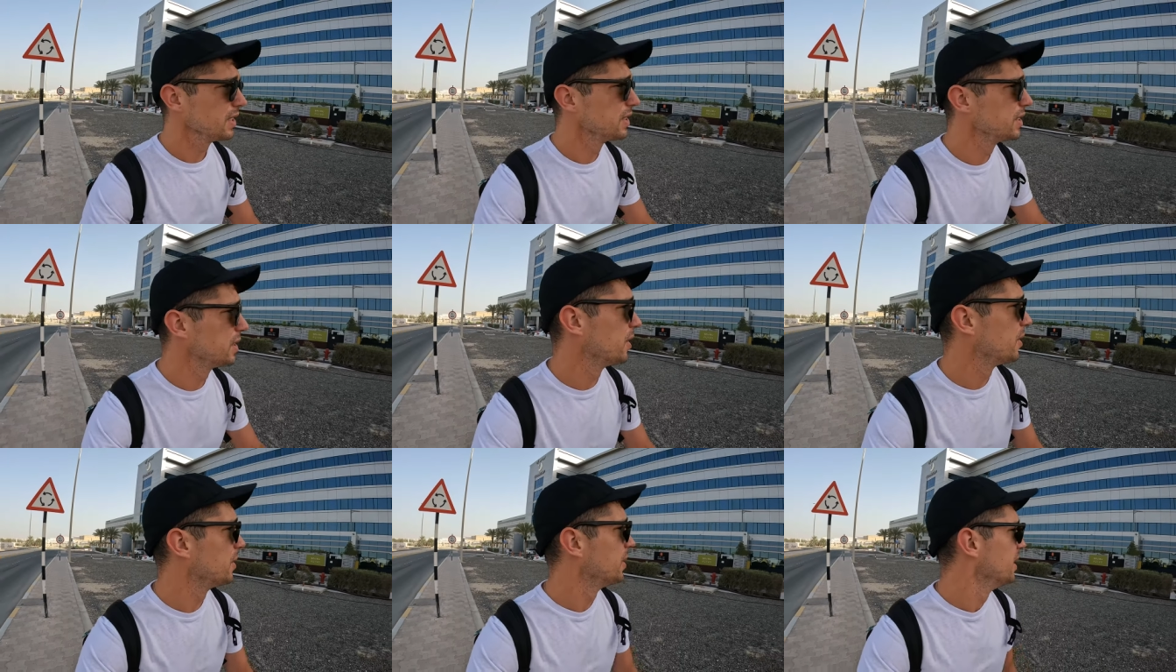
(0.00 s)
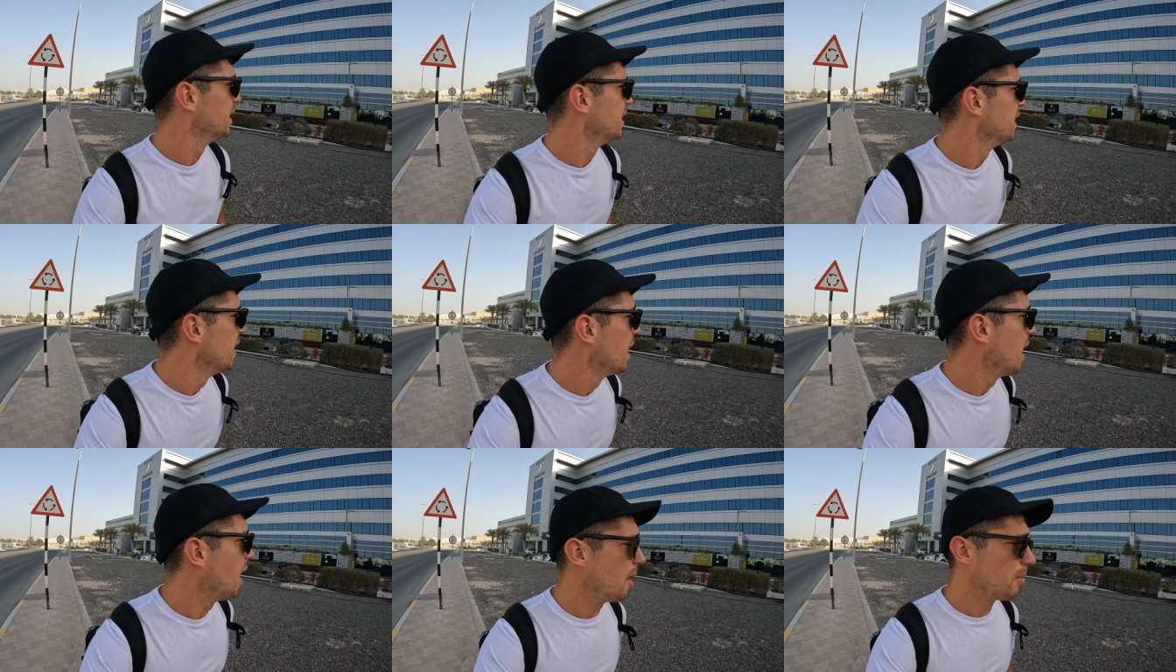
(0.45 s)
So
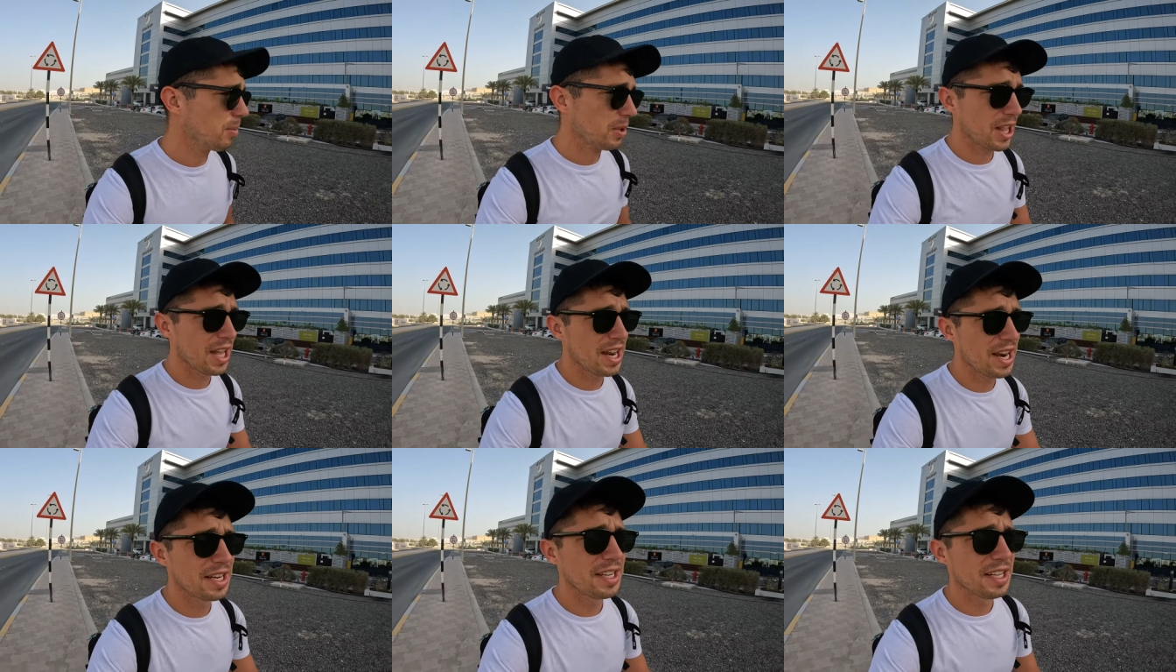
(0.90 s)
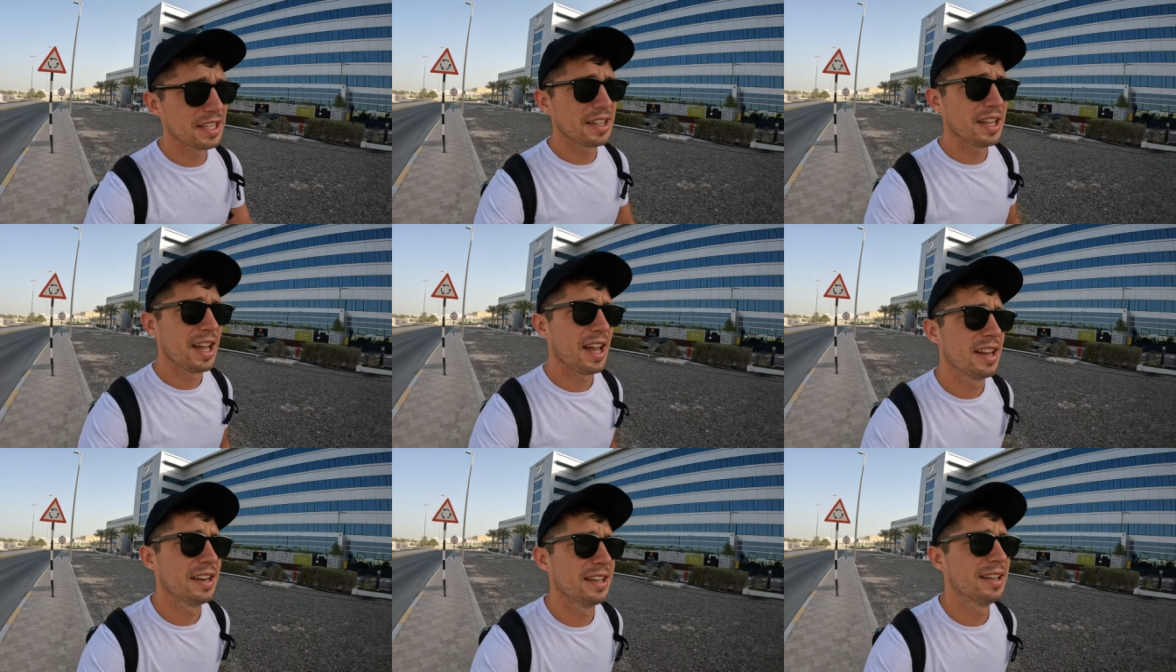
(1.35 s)
I'm glad I did
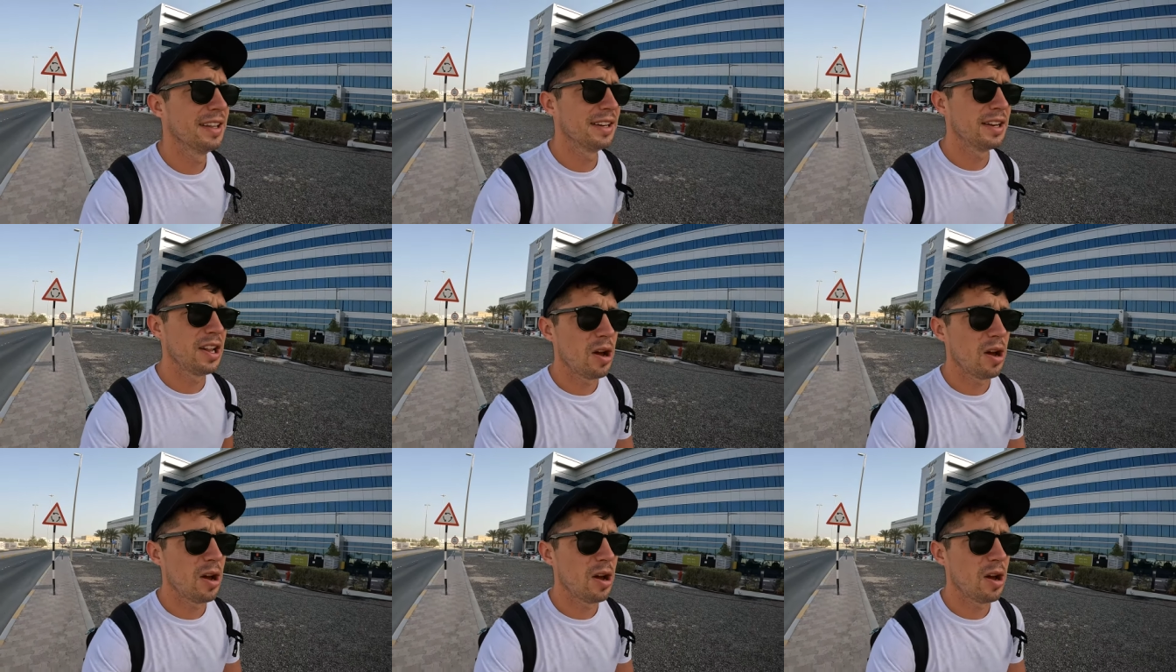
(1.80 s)
that.